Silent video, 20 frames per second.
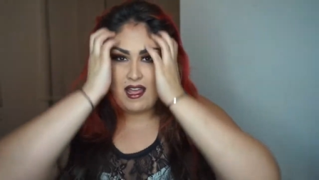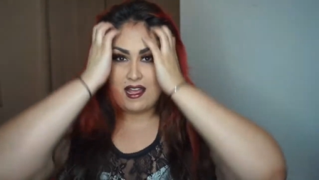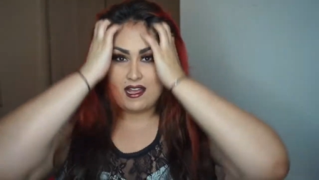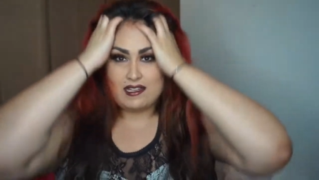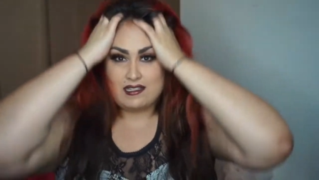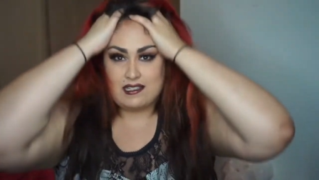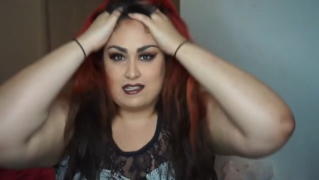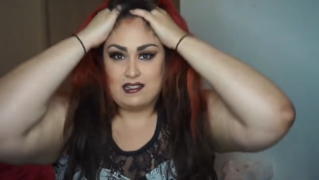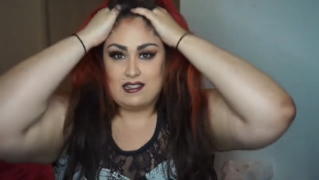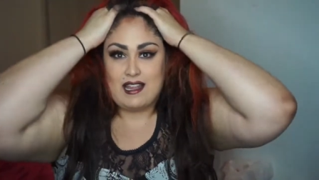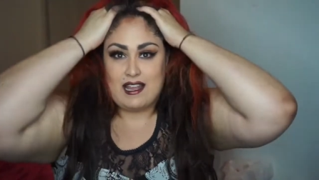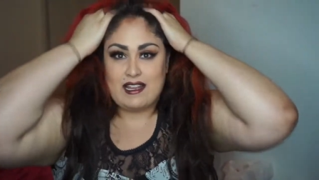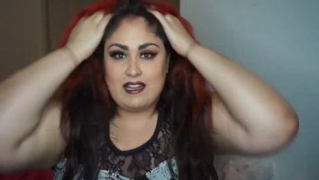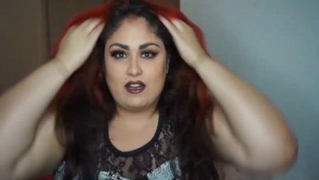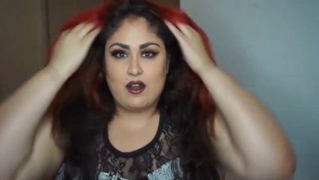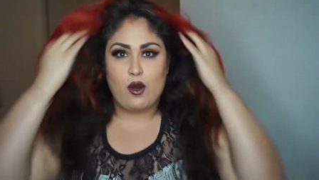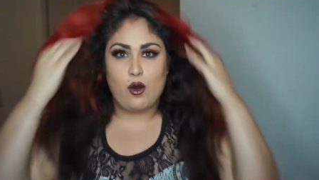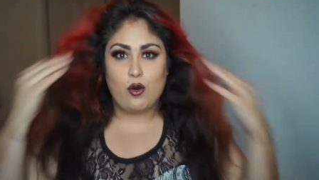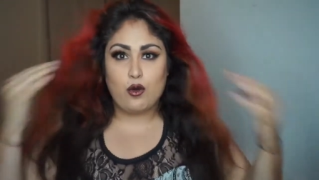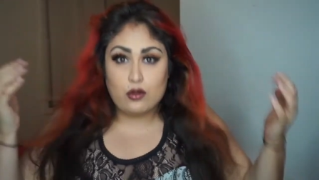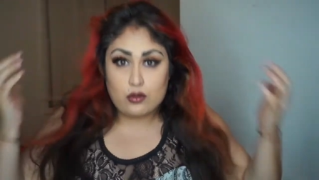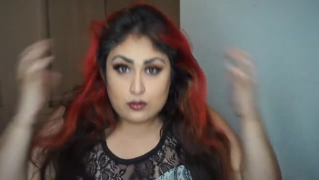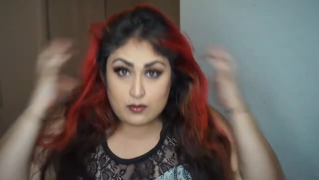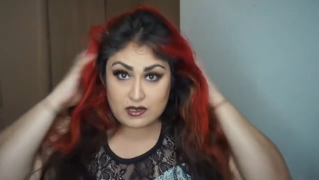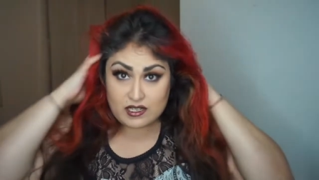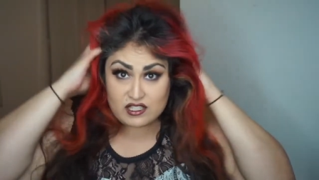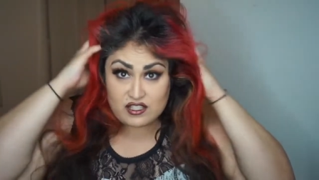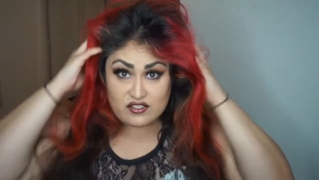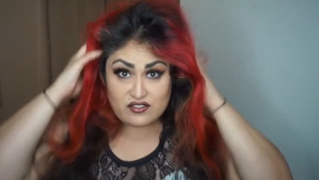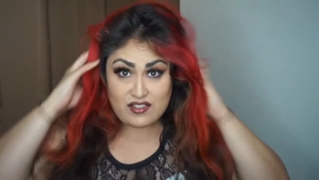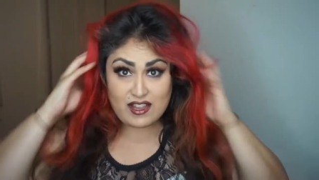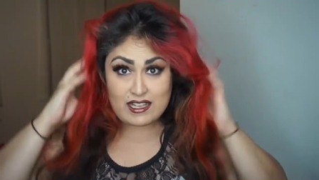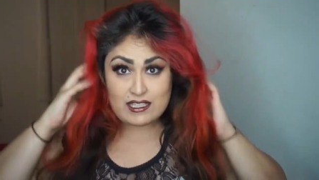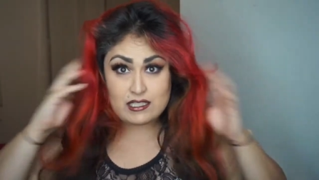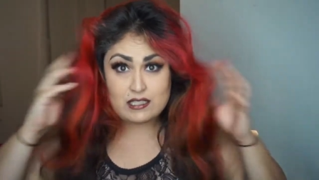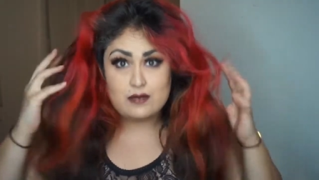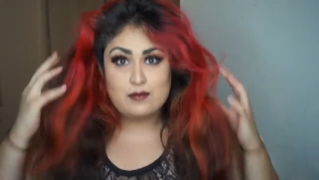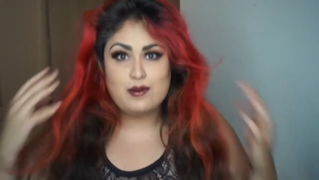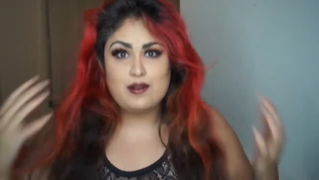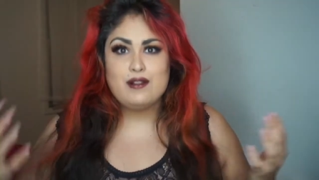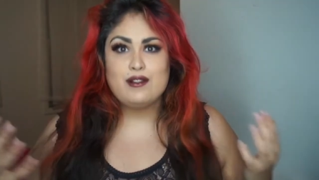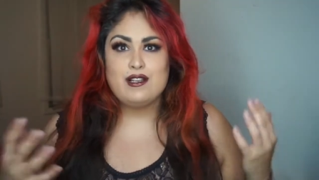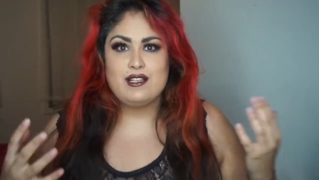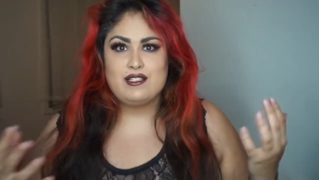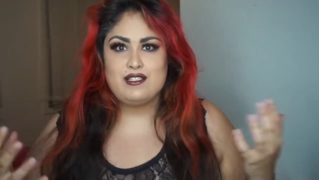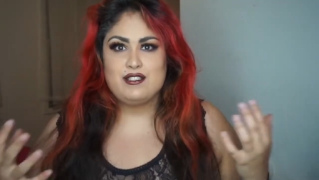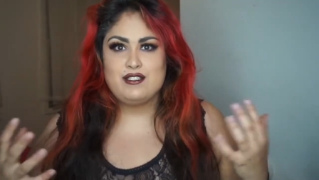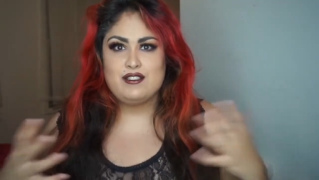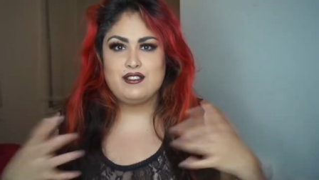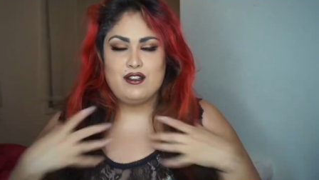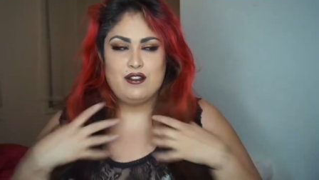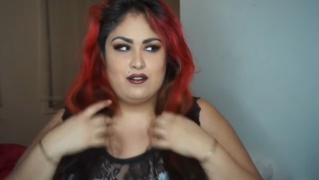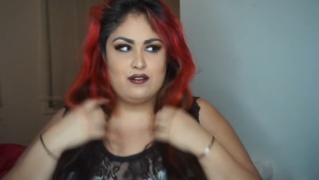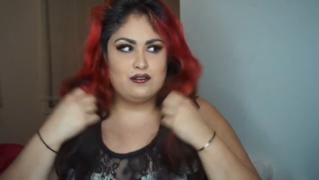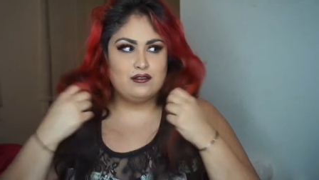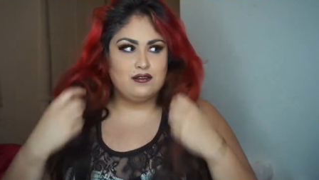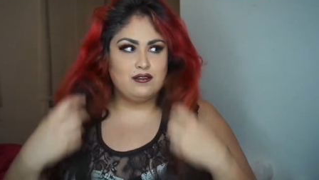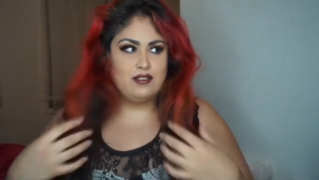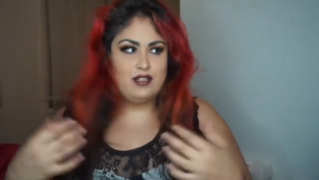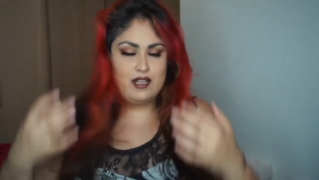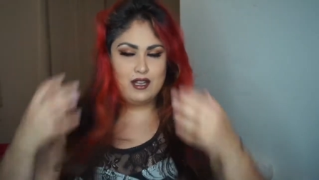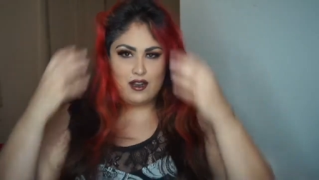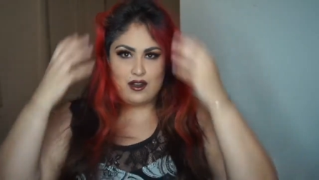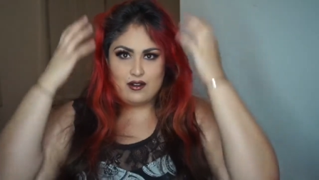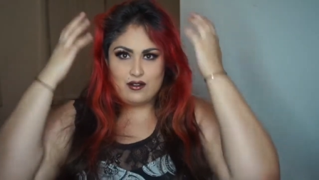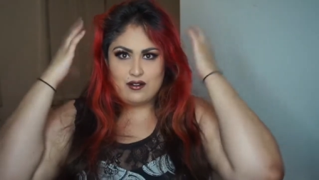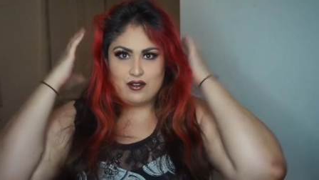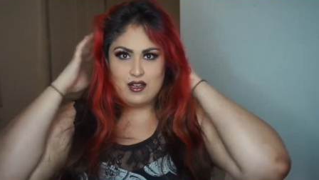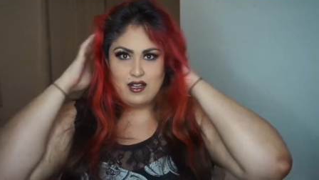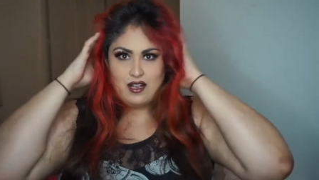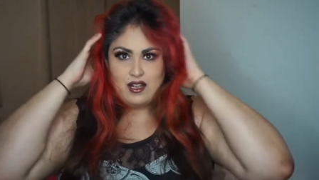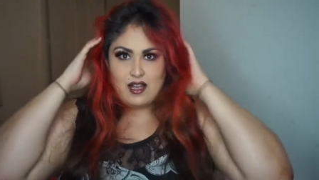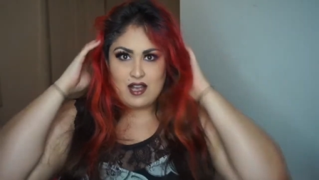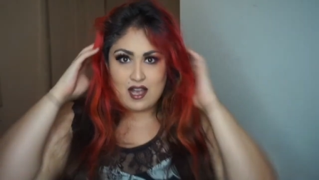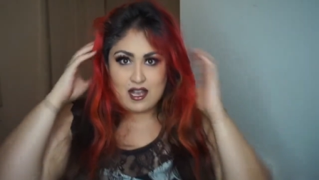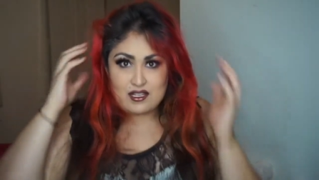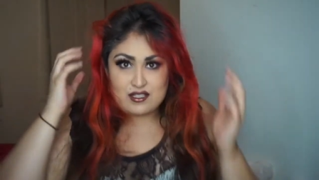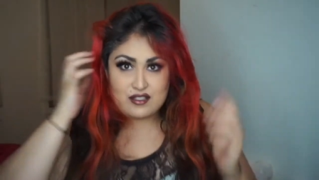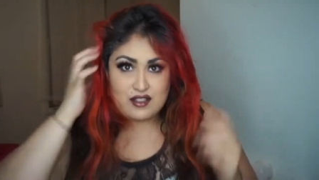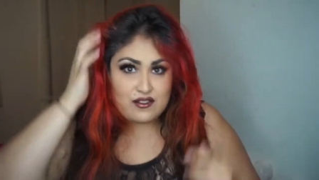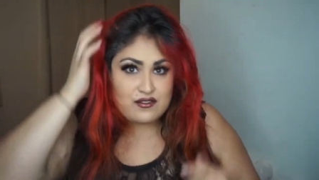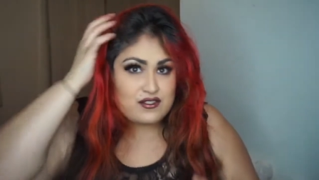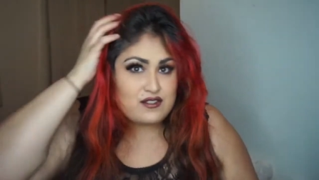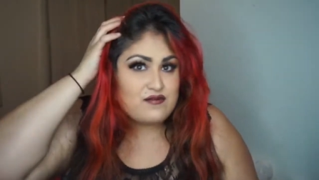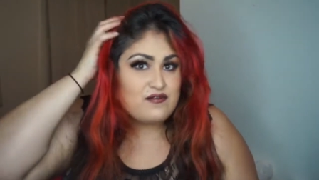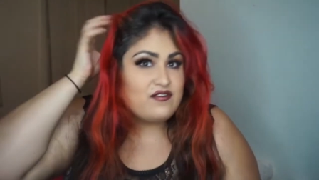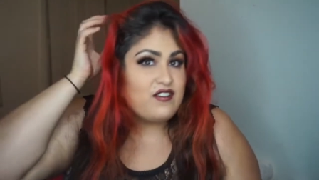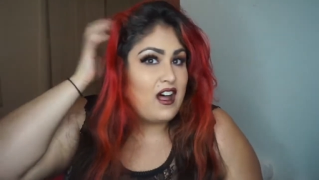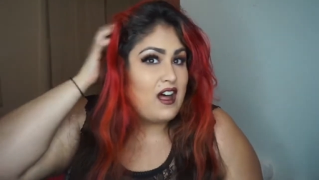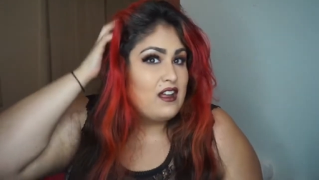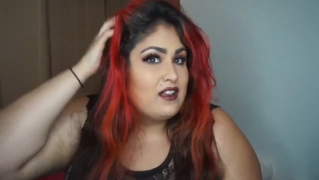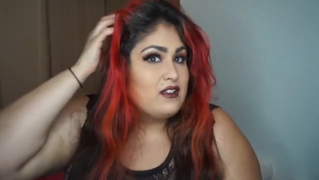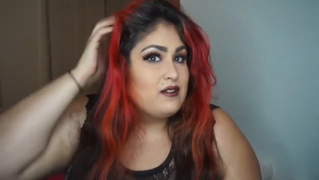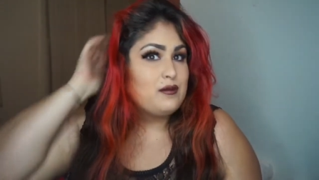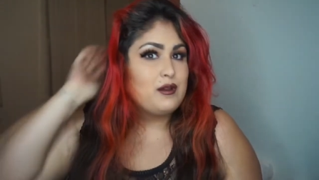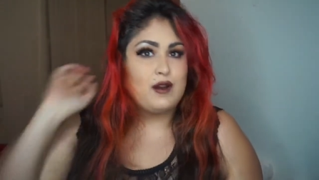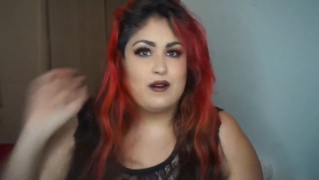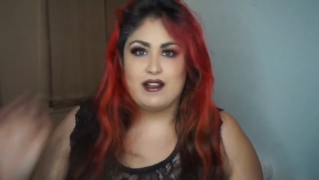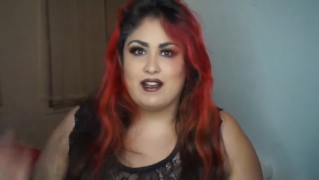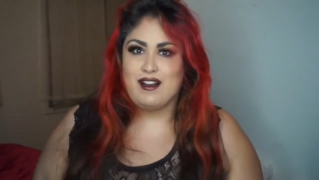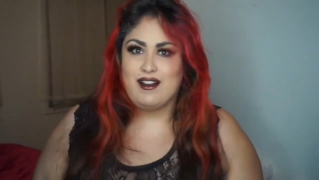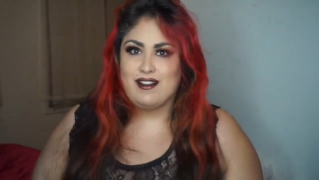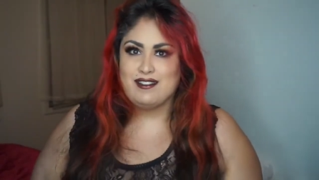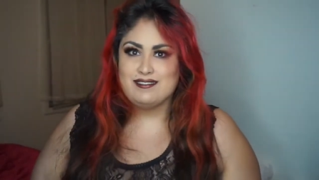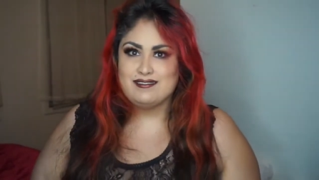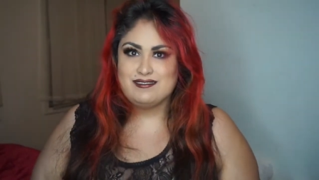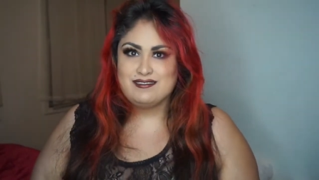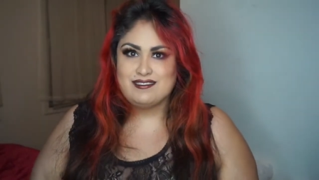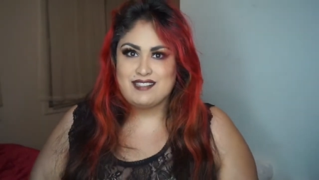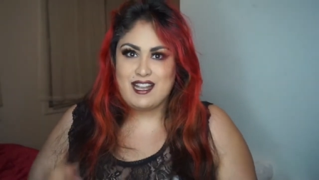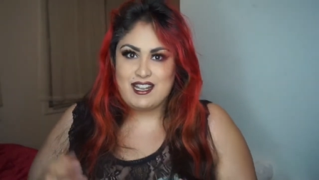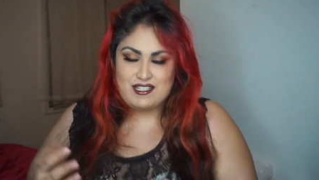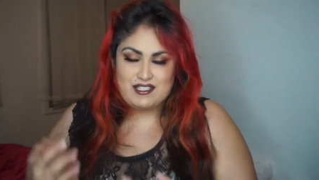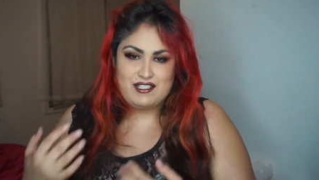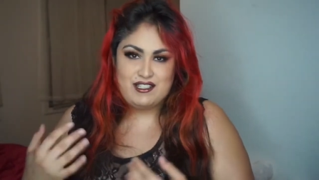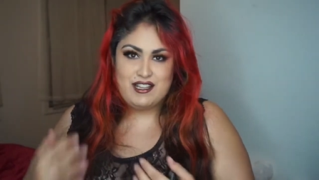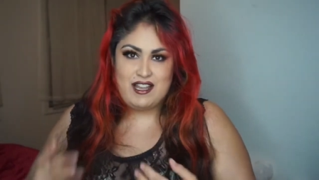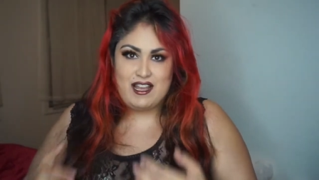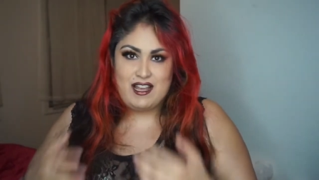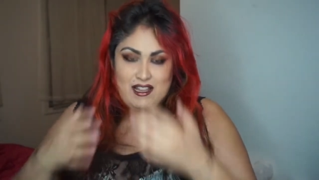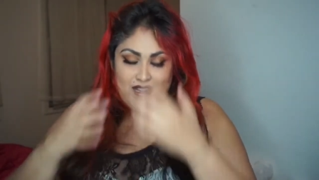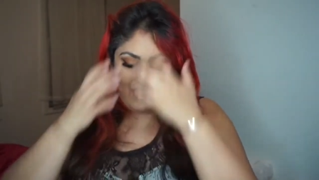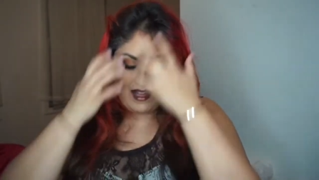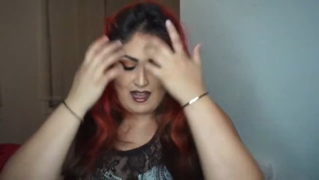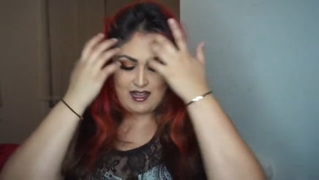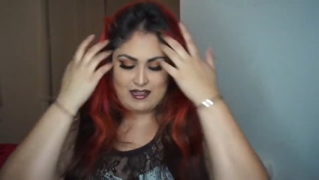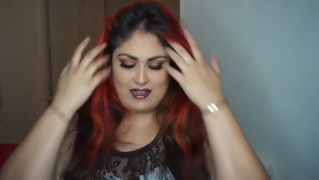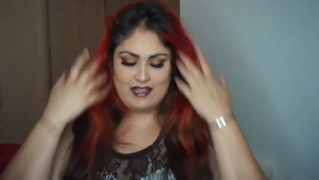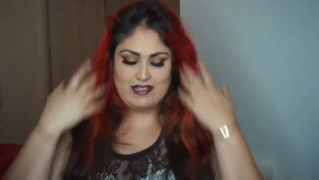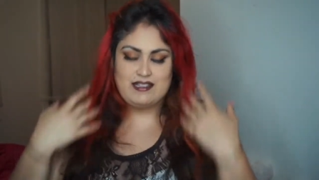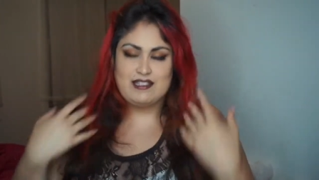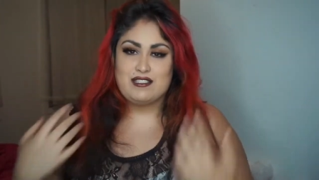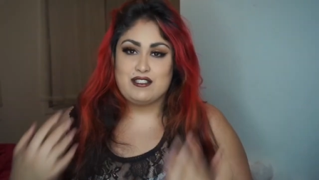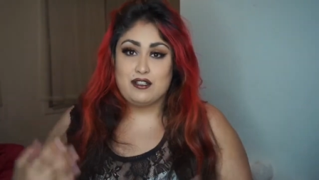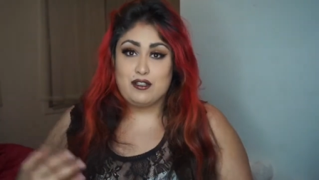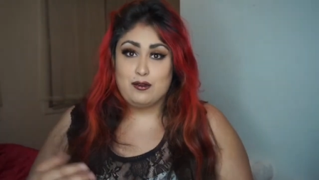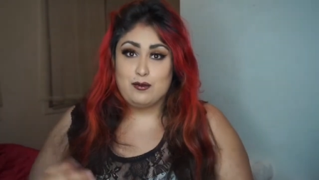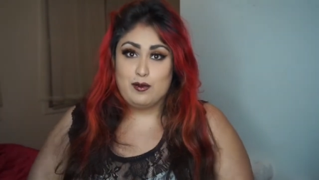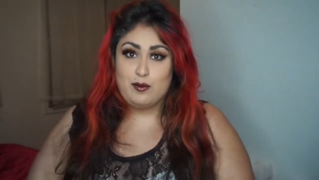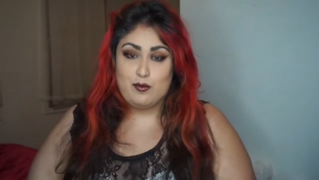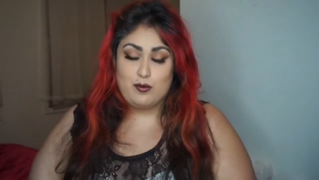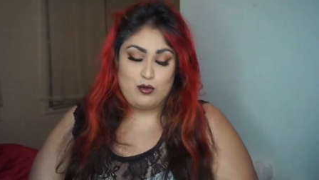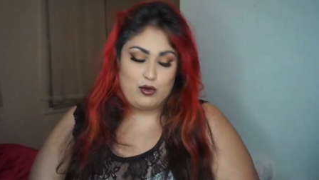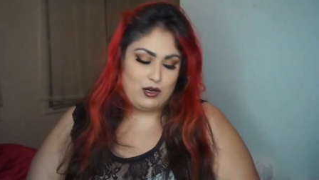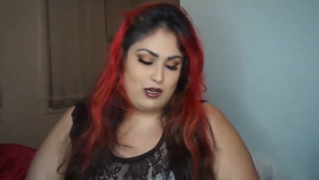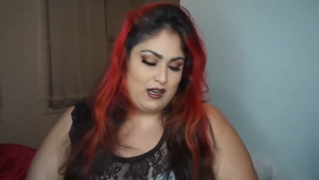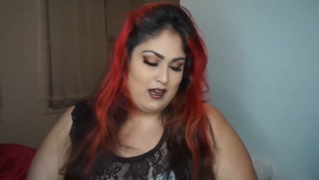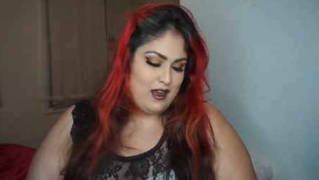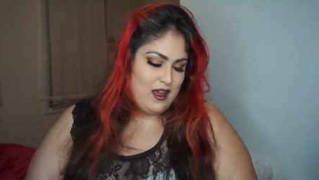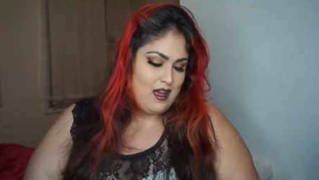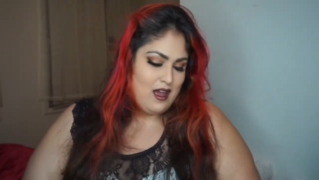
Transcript: It's a light hold, but it's flexible. It's still, you know, I still have some volume going on. And I actually like, uh, I like this a little bit more.